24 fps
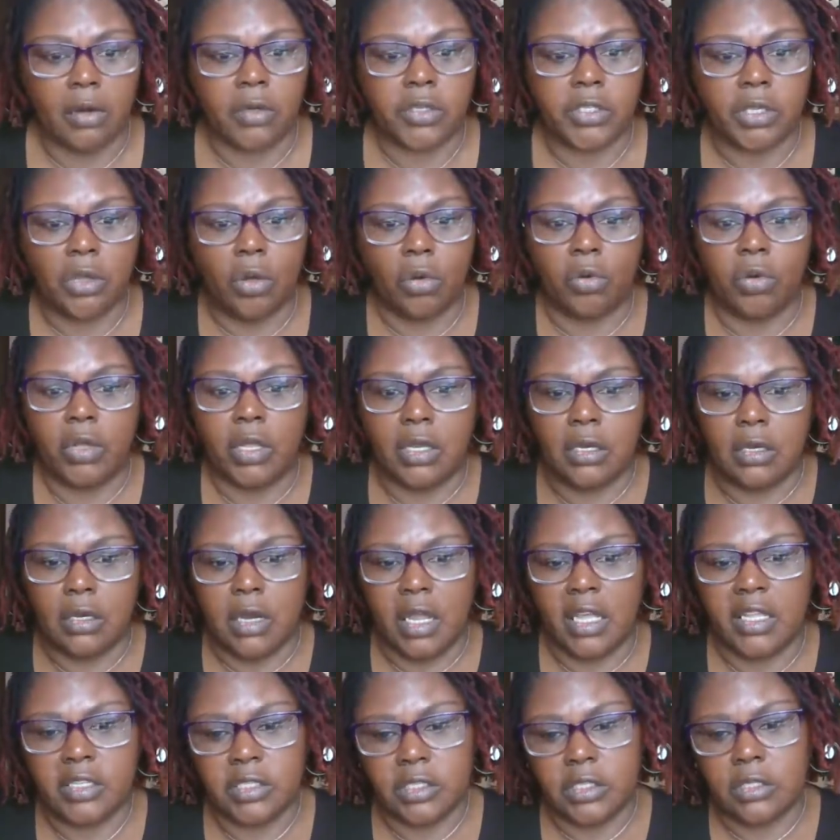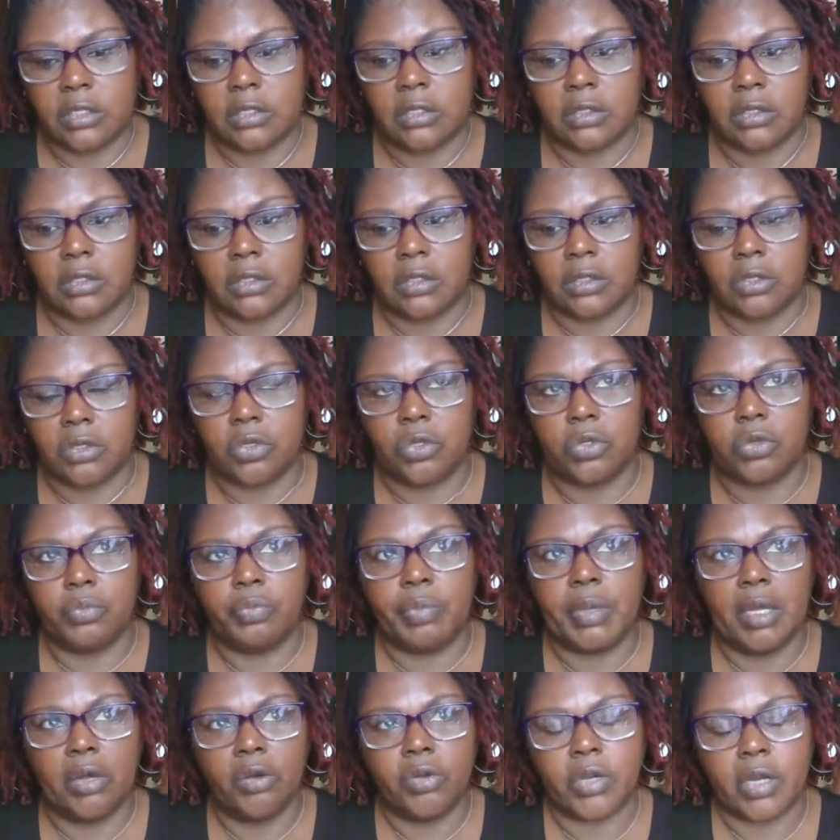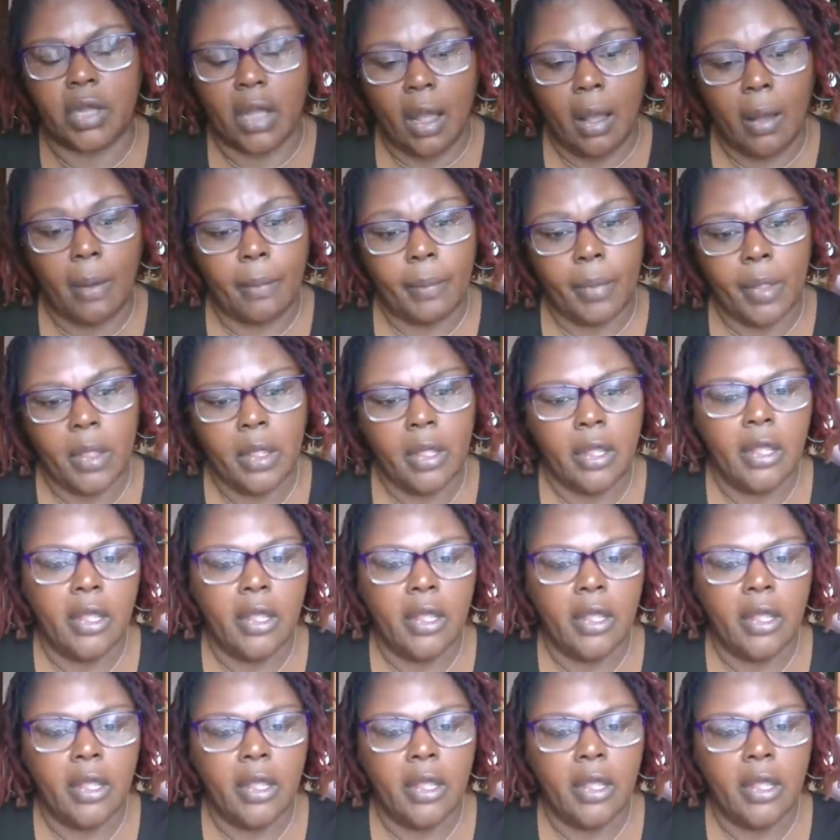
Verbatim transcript: So it lets you build up